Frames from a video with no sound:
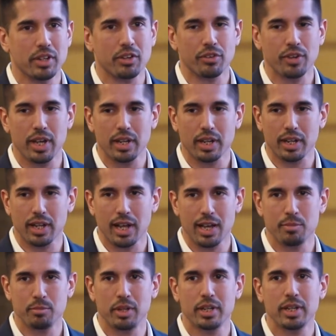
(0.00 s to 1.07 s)
create a
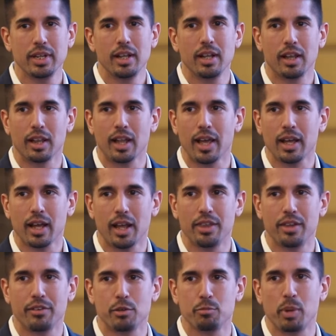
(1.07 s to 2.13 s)
climate like
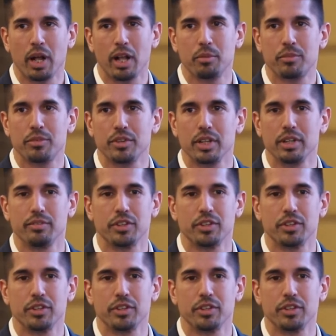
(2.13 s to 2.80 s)
under a palm tree,